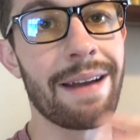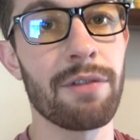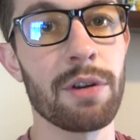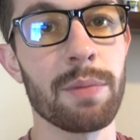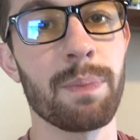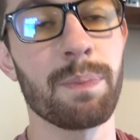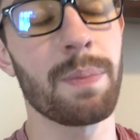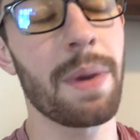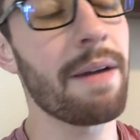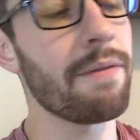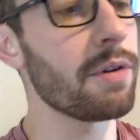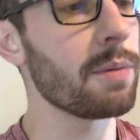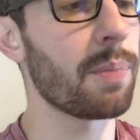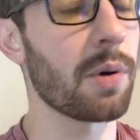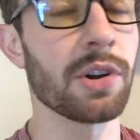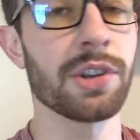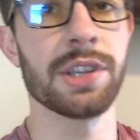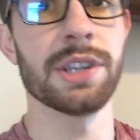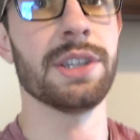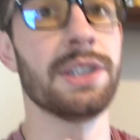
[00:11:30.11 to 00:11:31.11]
Every every
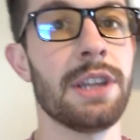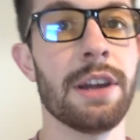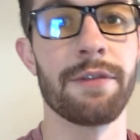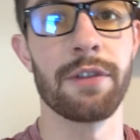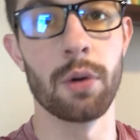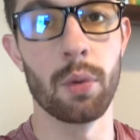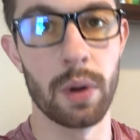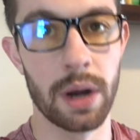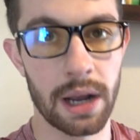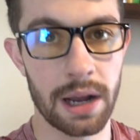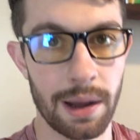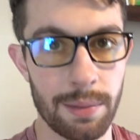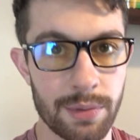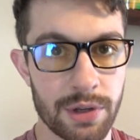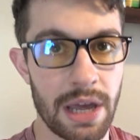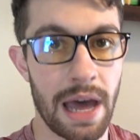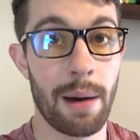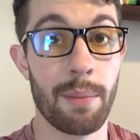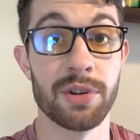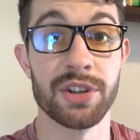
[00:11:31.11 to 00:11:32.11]
person's different when it
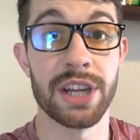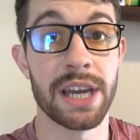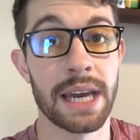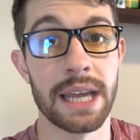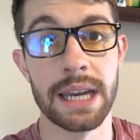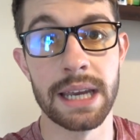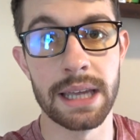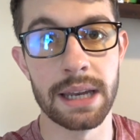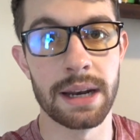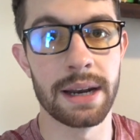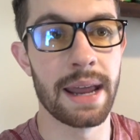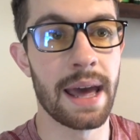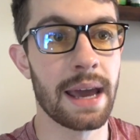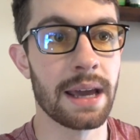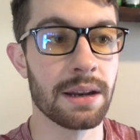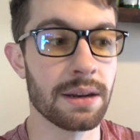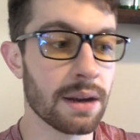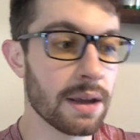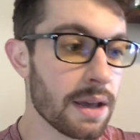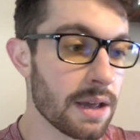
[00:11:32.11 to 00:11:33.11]
comes to how much they can eat in a
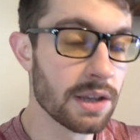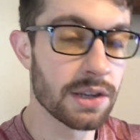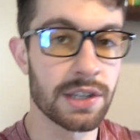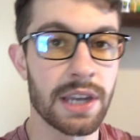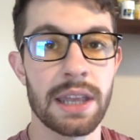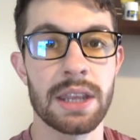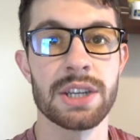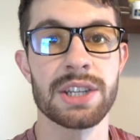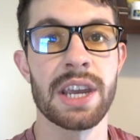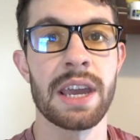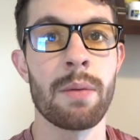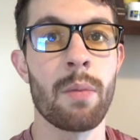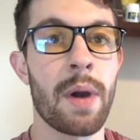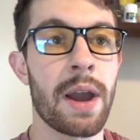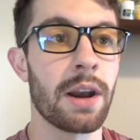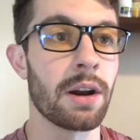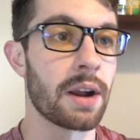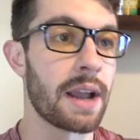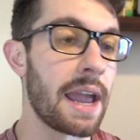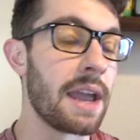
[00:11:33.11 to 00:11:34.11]
day and stay the same
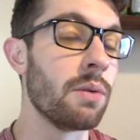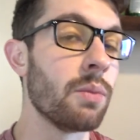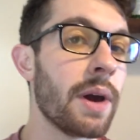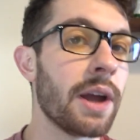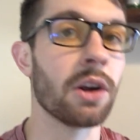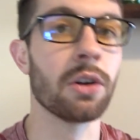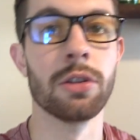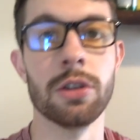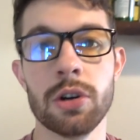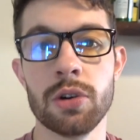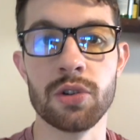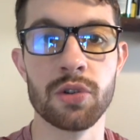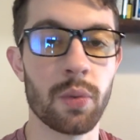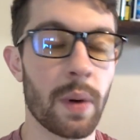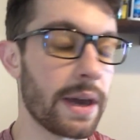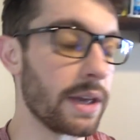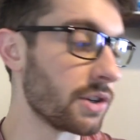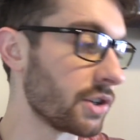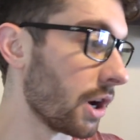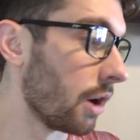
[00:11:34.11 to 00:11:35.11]
weight or gain weight or lose
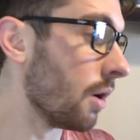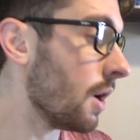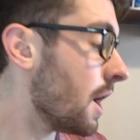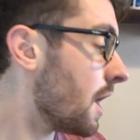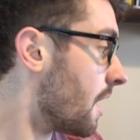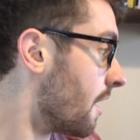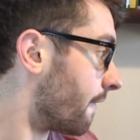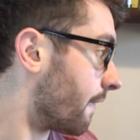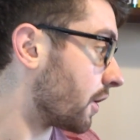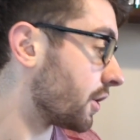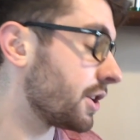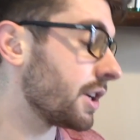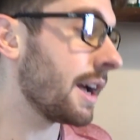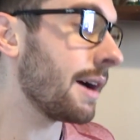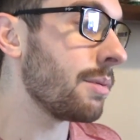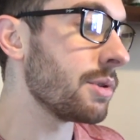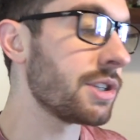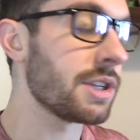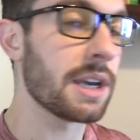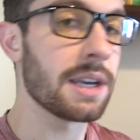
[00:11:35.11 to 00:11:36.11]
weight. So first thing
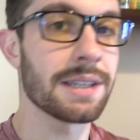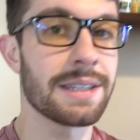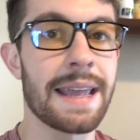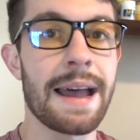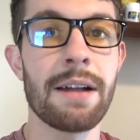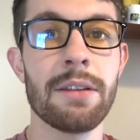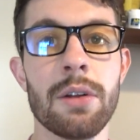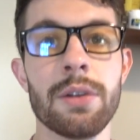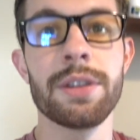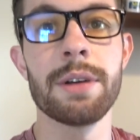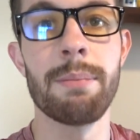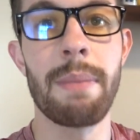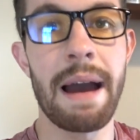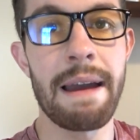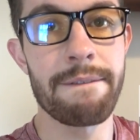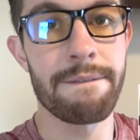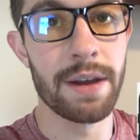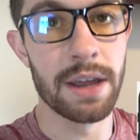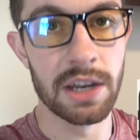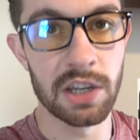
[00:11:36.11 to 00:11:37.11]
I would say is download the
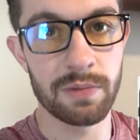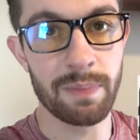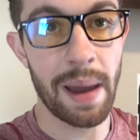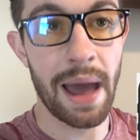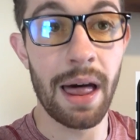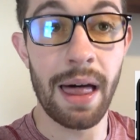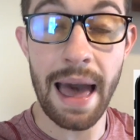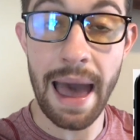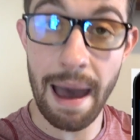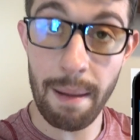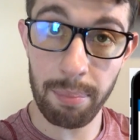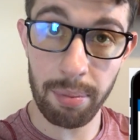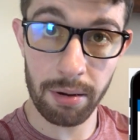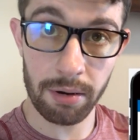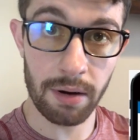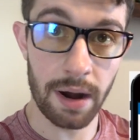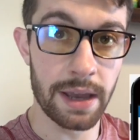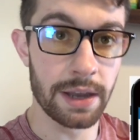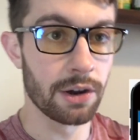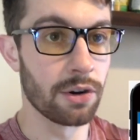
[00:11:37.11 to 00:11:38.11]
MyFitnessPal app,
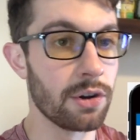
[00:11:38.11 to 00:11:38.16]
right?